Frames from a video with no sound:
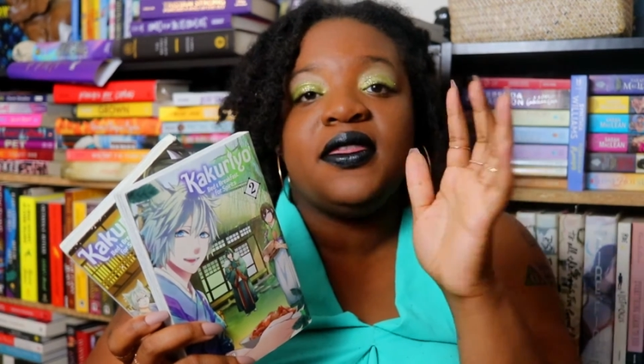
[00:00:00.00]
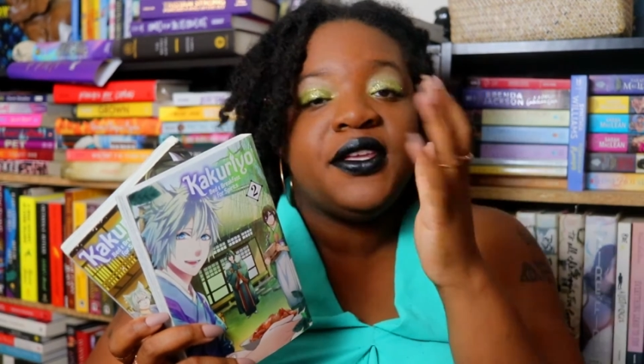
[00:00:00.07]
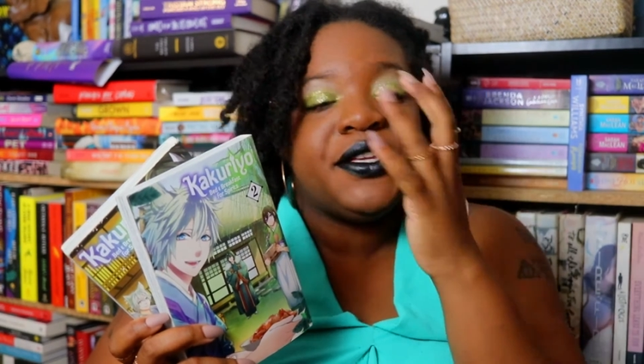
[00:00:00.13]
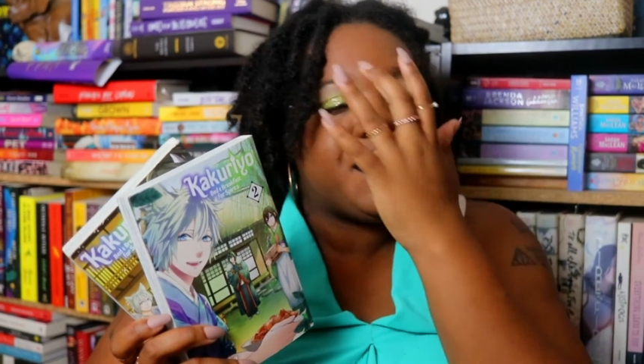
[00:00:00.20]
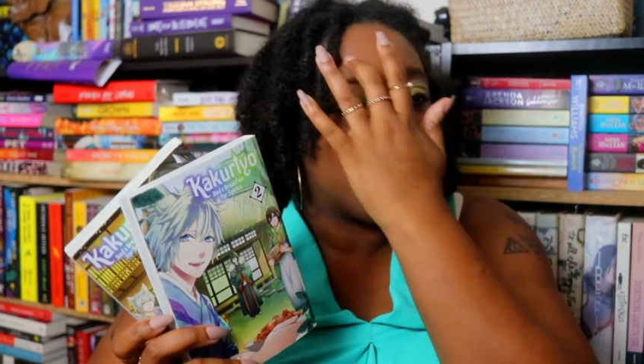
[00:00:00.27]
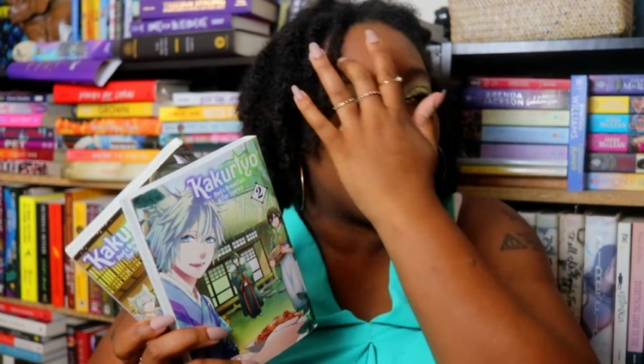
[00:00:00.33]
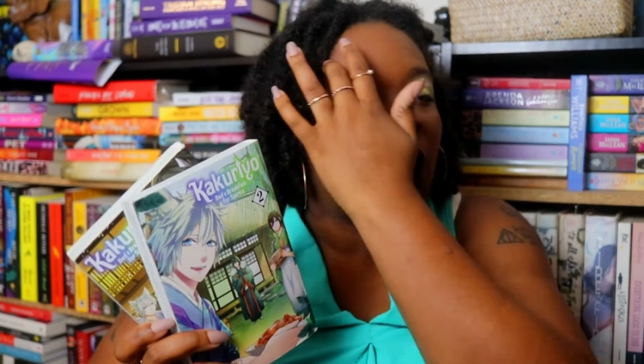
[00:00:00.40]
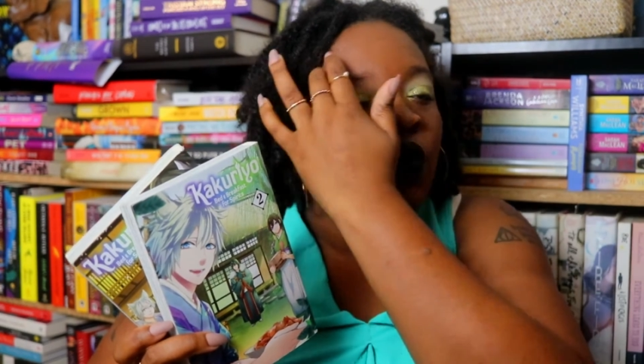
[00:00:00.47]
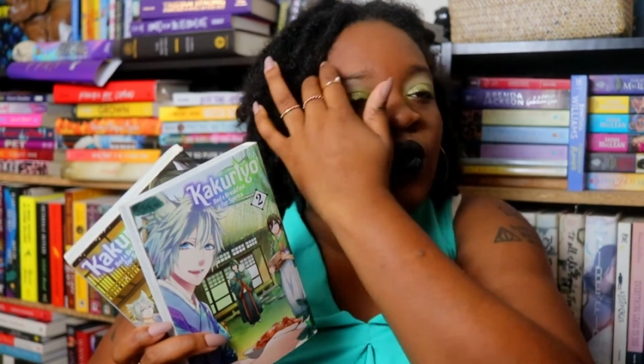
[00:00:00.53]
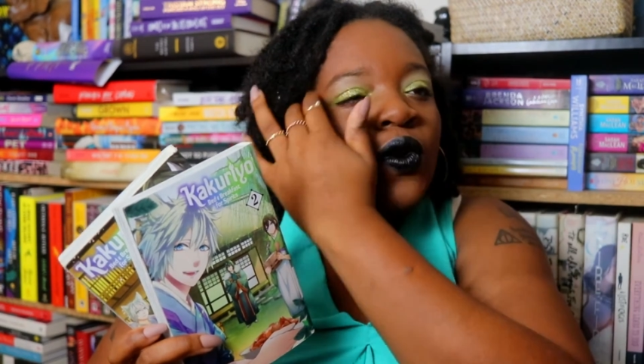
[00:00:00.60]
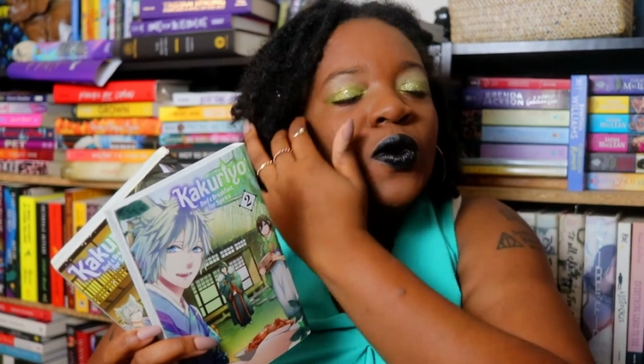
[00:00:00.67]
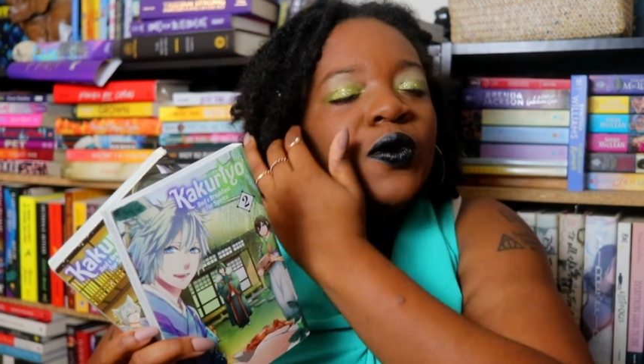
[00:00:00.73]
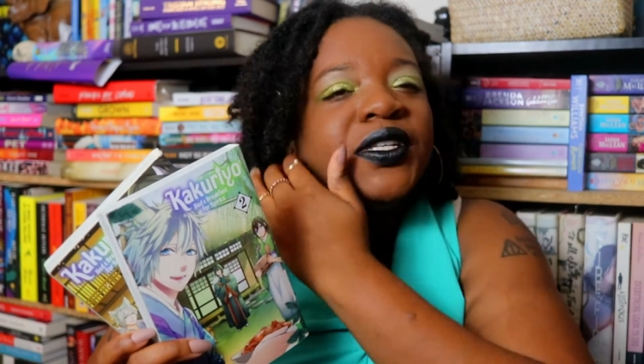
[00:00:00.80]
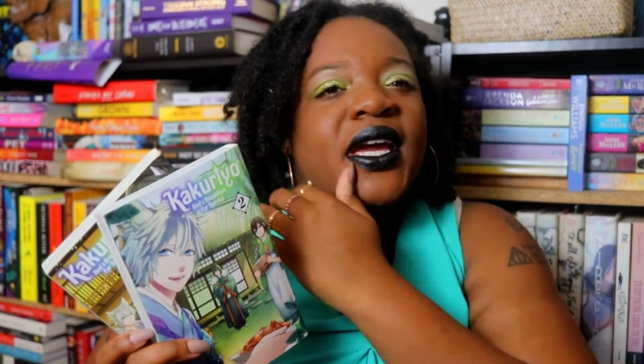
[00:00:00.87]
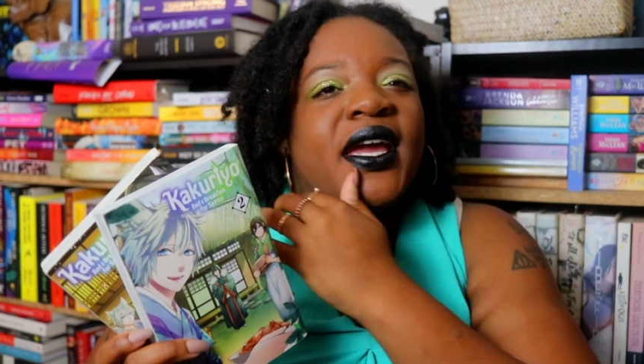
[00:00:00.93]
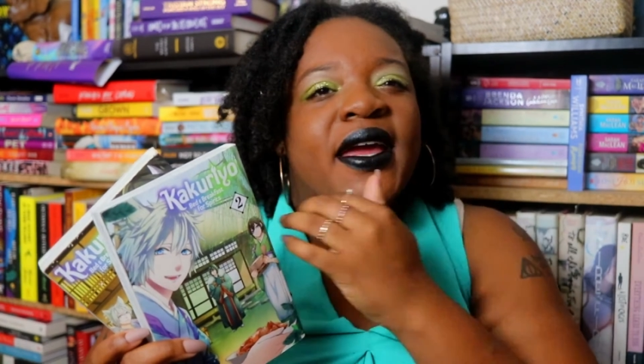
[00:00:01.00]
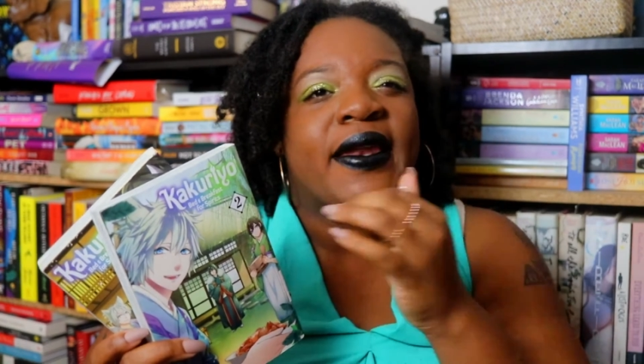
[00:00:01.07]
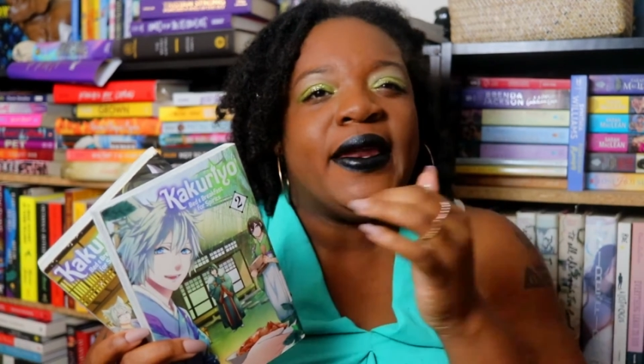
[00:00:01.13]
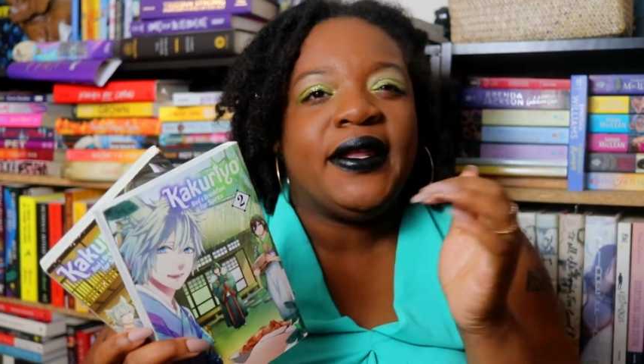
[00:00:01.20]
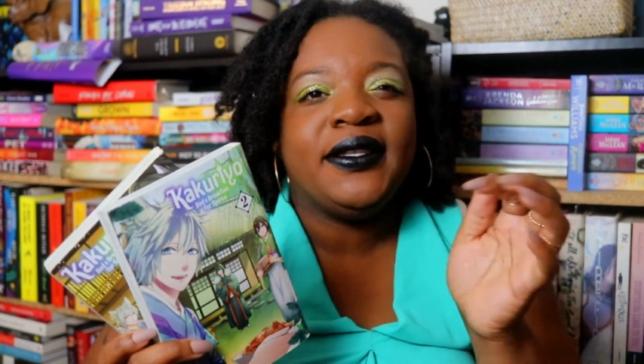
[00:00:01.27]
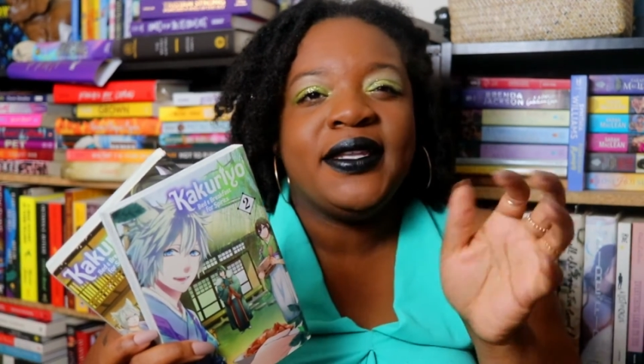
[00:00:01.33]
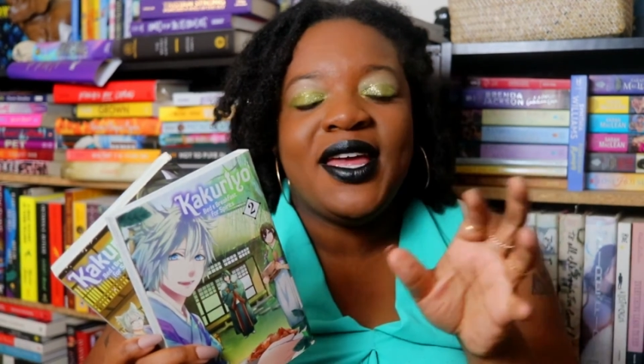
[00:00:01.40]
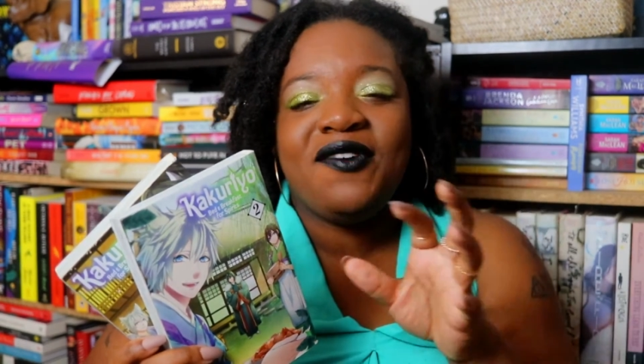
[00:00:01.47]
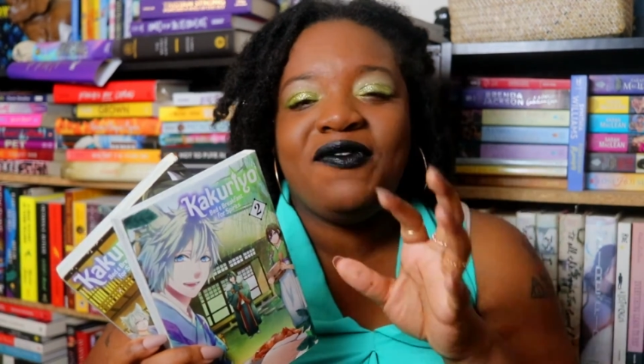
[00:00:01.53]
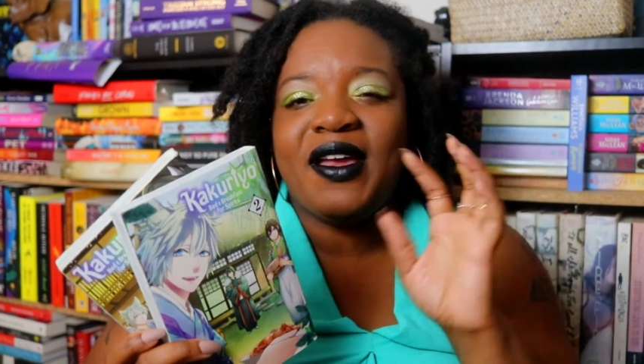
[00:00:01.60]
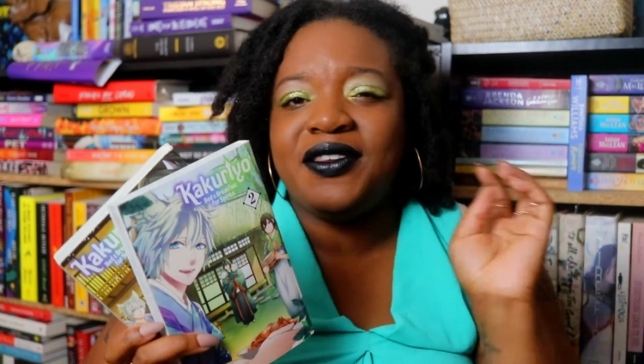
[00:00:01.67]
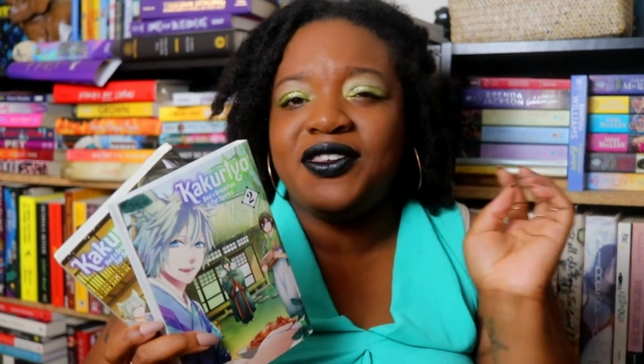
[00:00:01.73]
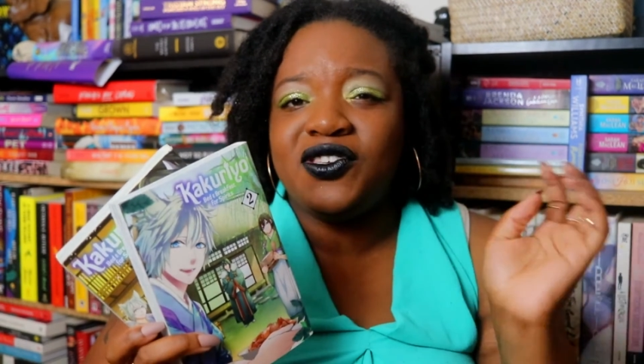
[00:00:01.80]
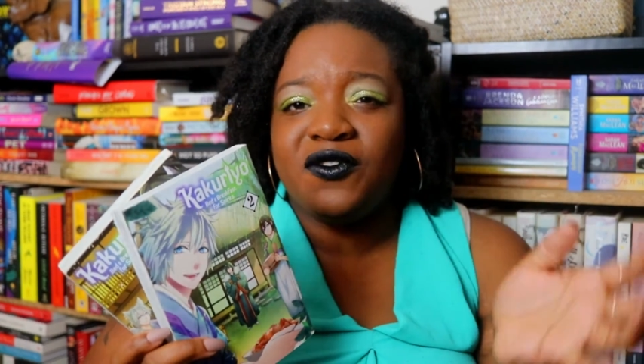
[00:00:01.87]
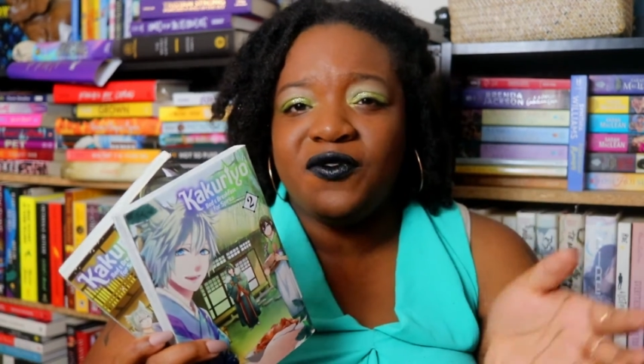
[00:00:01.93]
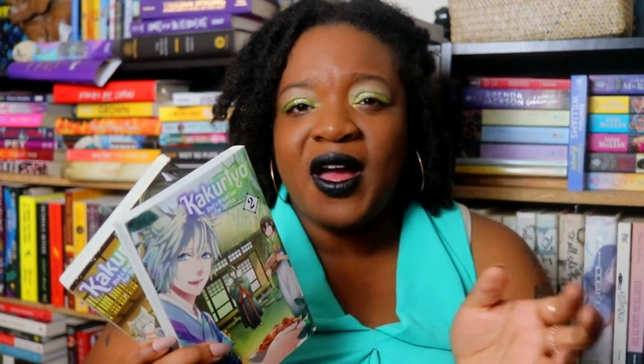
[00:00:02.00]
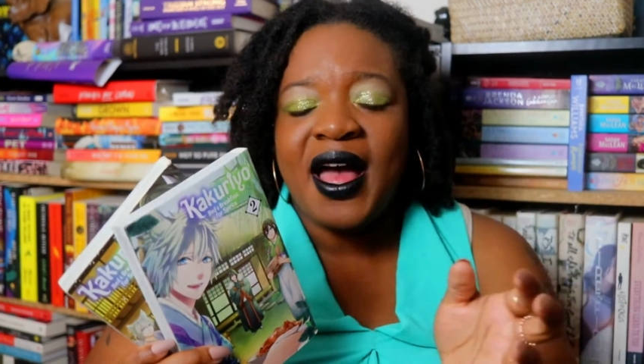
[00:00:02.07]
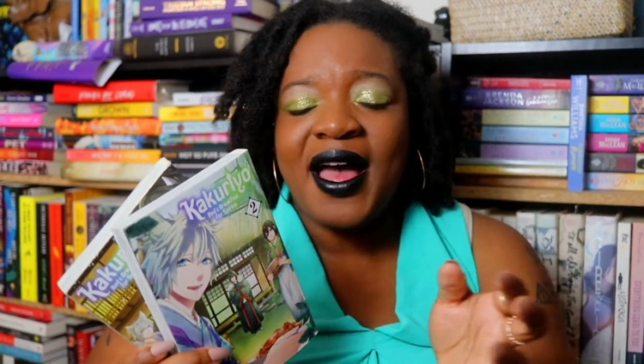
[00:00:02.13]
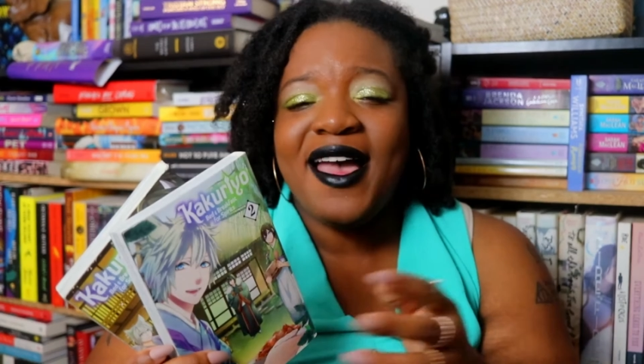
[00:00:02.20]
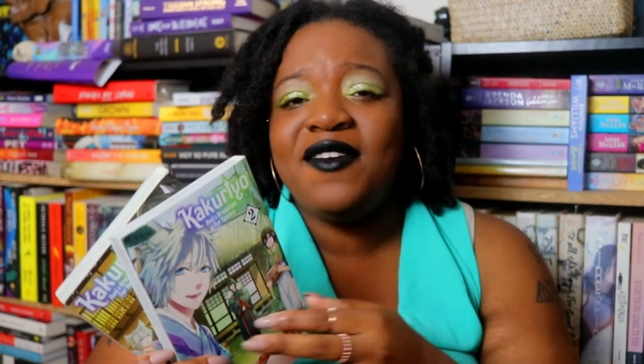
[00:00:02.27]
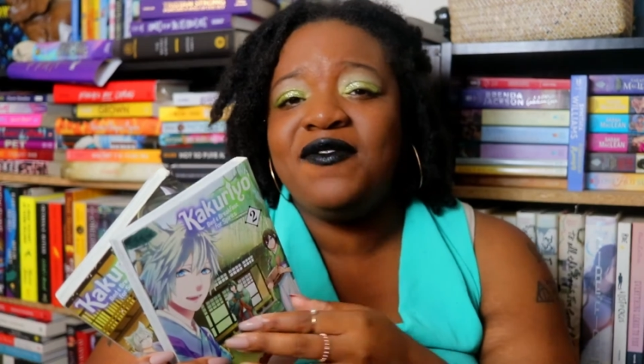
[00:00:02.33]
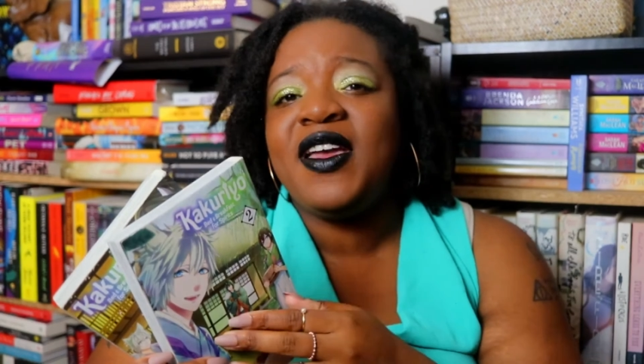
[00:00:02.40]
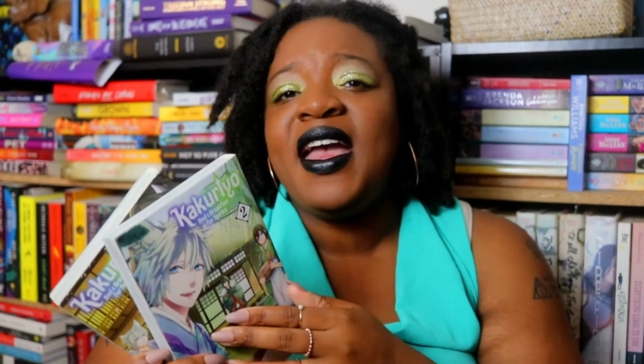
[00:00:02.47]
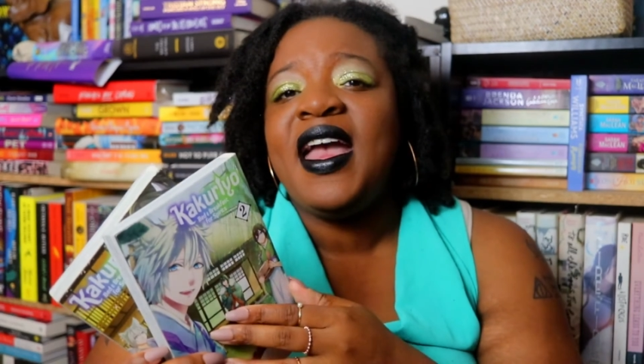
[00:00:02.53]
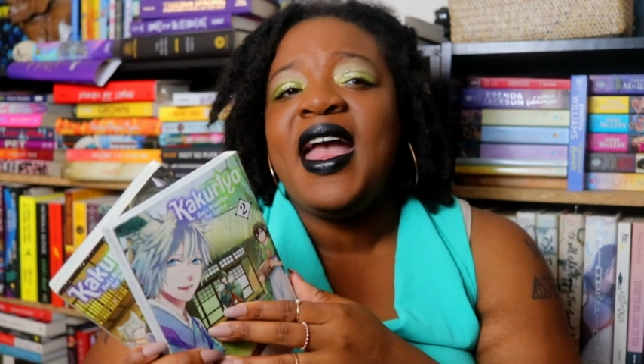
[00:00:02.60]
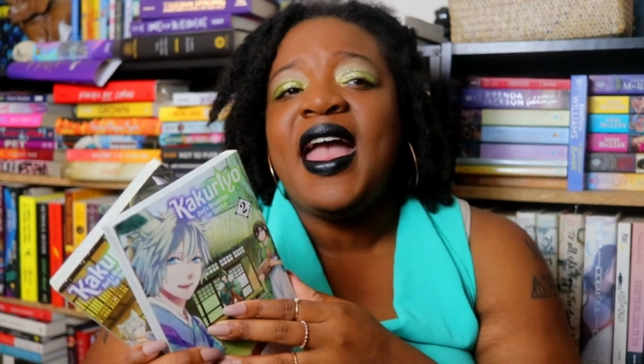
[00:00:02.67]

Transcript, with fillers: this world and live and survive